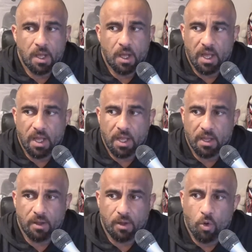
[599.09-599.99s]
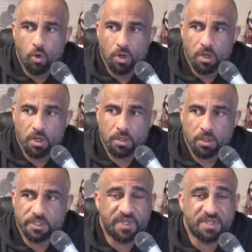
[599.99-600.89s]
Or
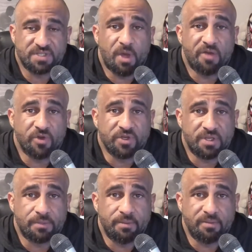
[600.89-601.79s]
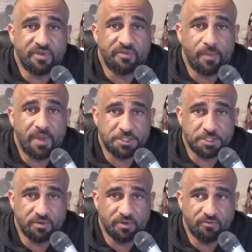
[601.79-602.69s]
it's because I'm offering some type of
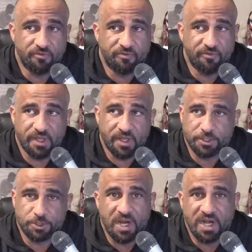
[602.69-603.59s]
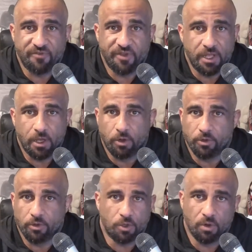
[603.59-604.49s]
information via training
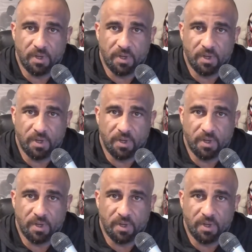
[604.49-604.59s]
videos or